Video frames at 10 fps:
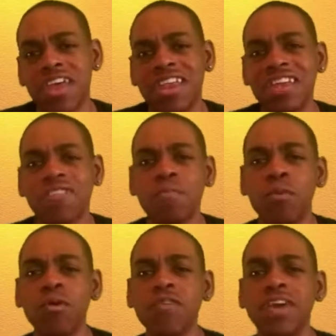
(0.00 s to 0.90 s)
In this
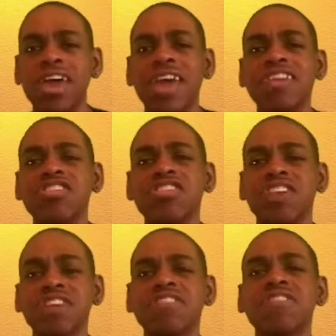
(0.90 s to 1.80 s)
movie, it
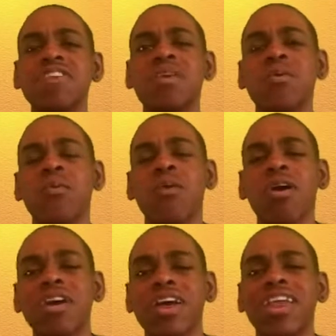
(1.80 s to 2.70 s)
just didn't
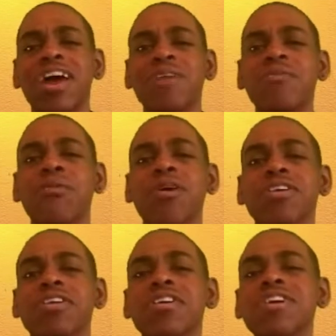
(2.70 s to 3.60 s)
work. And I
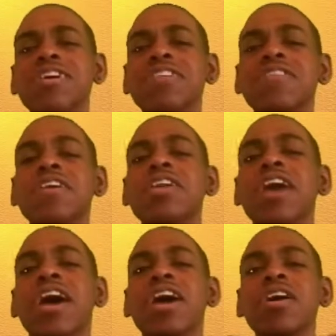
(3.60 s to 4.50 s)
wanted to see
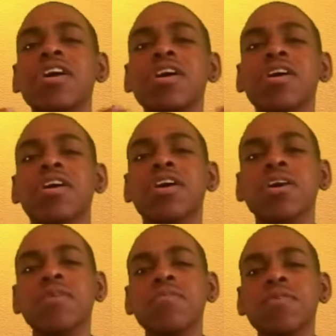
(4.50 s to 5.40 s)
that
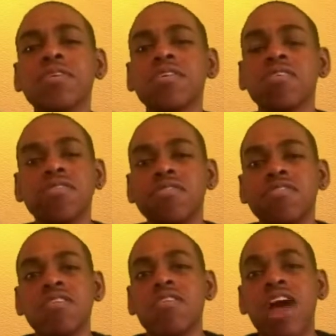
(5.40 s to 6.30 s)
come
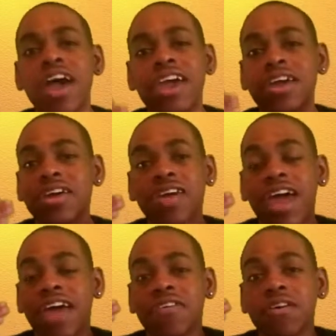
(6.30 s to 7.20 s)
to
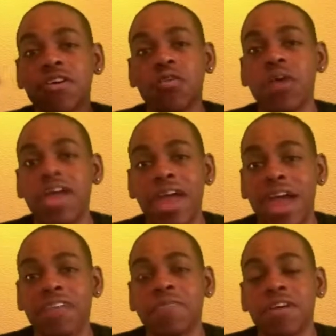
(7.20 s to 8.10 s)
as a great
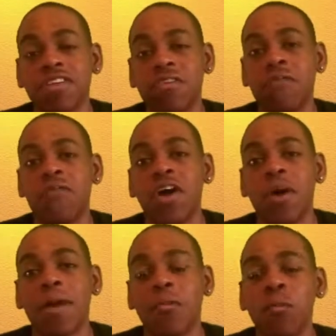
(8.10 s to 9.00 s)
aspect of the
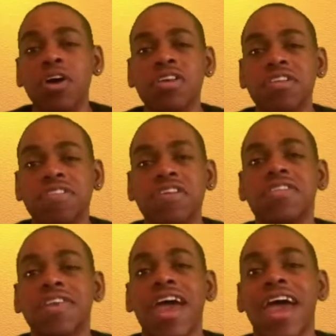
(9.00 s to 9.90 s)
film. I wanted to
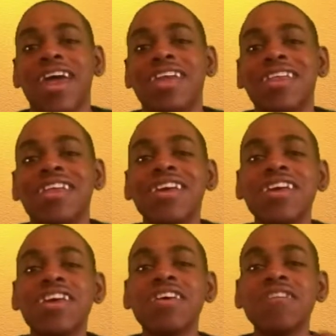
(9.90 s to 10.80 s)
see that. And
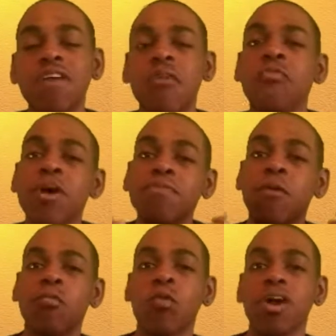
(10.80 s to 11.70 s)
some films
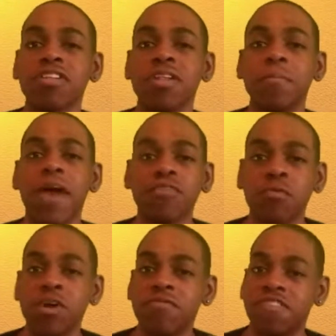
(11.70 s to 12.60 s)
have worked in the
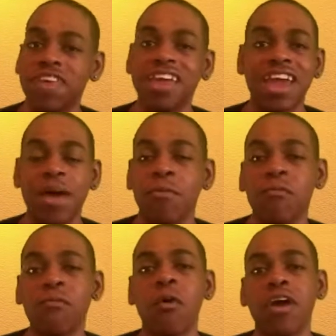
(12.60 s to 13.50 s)
past. We've seen that
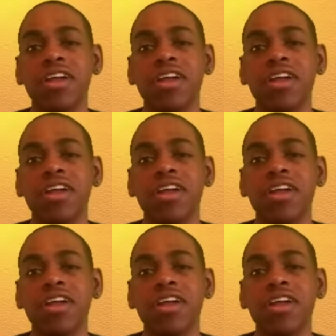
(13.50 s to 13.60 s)
before.